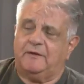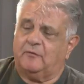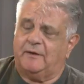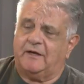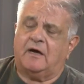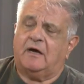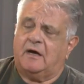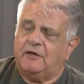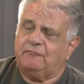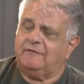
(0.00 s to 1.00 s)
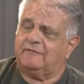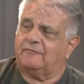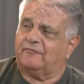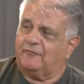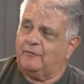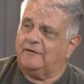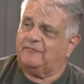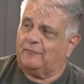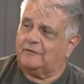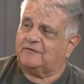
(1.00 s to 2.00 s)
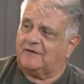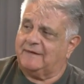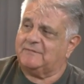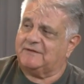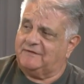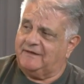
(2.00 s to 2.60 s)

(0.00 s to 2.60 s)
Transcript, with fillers: me away 144 times. But